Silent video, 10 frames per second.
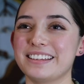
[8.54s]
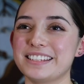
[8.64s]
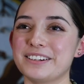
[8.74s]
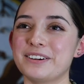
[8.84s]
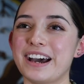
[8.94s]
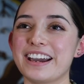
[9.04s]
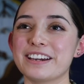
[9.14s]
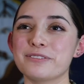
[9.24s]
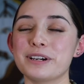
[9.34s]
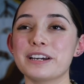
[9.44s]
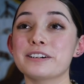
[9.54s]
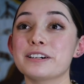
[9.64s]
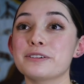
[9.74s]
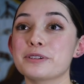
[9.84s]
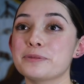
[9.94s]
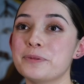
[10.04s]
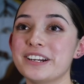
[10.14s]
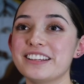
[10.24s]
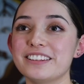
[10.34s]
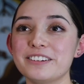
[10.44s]
So I was
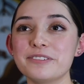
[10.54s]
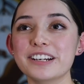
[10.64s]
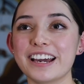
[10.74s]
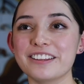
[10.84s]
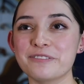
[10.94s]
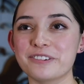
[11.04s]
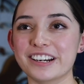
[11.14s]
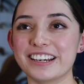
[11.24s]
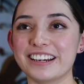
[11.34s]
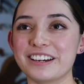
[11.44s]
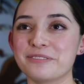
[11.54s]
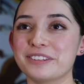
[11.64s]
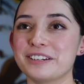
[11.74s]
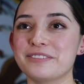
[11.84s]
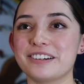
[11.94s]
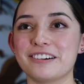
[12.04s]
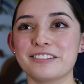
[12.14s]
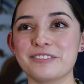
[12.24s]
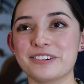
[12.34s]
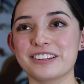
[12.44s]
born in Linwood, California. I have lived
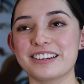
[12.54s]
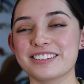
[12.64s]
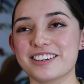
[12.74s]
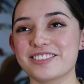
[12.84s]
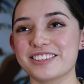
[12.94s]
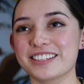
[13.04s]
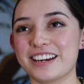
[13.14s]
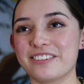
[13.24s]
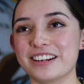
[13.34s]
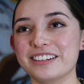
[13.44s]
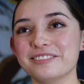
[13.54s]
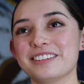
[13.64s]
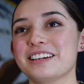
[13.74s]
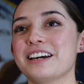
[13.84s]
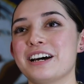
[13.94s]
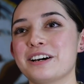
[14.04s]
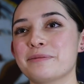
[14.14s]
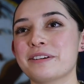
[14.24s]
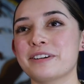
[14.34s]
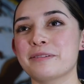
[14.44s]
all over Los Angeles County.
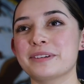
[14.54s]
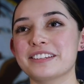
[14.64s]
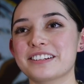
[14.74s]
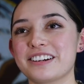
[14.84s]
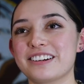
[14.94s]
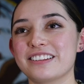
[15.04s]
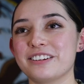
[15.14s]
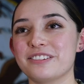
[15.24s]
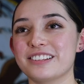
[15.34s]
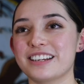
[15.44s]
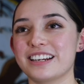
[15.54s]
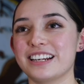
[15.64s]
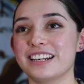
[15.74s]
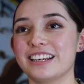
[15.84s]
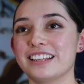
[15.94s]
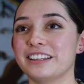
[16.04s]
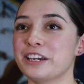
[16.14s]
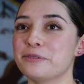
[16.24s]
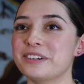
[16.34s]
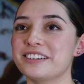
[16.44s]
My family is currently residing in
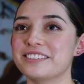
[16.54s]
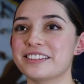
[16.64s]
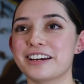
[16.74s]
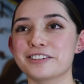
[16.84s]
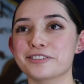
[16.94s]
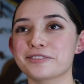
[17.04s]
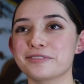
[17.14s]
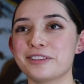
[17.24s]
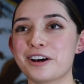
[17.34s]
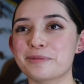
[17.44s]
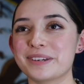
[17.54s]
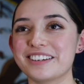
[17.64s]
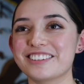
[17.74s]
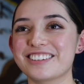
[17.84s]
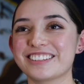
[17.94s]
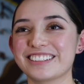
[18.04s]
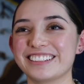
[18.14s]
Lakewood / Long Beach.